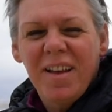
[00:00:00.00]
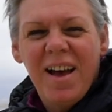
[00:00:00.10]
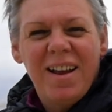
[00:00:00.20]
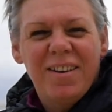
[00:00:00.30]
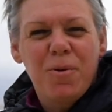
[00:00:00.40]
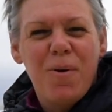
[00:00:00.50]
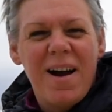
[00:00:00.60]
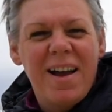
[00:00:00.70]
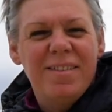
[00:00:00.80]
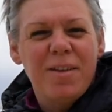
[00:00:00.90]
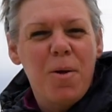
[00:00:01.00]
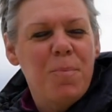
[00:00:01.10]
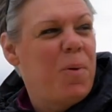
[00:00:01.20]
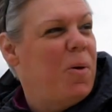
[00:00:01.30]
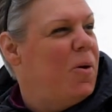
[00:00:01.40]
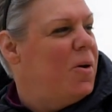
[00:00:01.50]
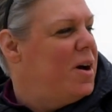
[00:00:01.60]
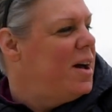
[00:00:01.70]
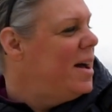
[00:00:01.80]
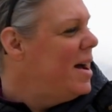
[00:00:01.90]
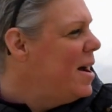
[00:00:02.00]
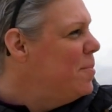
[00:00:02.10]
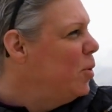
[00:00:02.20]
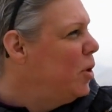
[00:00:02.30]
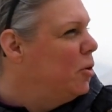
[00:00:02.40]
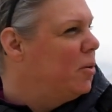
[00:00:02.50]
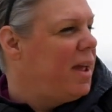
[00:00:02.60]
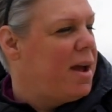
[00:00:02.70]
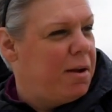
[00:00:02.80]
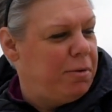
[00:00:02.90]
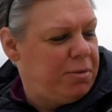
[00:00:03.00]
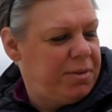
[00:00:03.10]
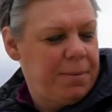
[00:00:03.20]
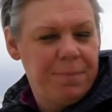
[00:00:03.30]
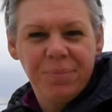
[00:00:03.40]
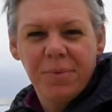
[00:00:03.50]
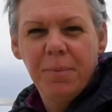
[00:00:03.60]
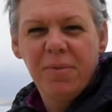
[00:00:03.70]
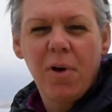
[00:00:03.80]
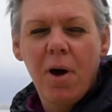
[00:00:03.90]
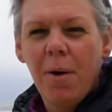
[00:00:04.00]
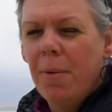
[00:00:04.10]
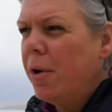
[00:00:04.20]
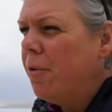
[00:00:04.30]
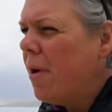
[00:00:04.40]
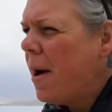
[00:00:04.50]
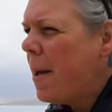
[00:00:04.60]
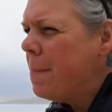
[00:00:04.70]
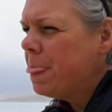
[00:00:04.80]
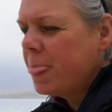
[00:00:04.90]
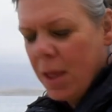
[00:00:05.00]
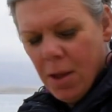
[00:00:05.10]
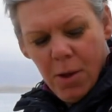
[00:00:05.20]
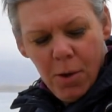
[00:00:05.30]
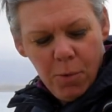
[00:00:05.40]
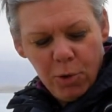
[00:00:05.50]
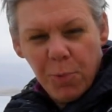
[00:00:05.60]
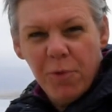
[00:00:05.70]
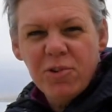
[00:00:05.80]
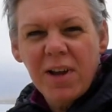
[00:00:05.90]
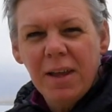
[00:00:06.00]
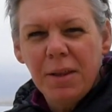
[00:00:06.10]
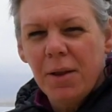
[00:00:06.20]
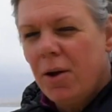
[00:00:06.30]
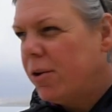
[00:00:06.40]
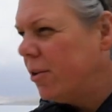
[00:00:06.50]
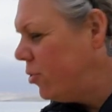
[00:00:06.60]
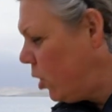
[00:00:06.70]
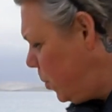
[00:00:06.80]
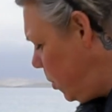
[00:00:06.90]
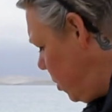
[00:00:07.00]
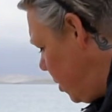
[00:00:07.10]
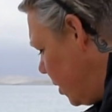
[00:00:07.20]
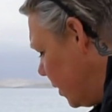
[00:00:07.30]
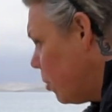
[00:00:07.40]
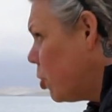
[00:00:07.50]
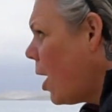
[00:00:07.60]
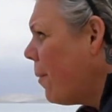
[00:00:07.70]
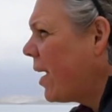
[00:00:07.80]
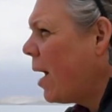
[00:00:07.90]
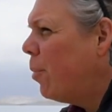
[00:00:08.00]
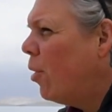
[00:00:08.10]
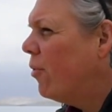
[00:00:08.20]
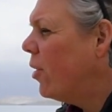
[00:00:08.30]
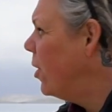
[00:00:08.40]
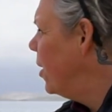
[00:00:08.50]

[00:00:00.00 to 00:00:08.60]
had quite a downpour, but stuck it out. We've got our waterproof jackets on and just put a little shower cap over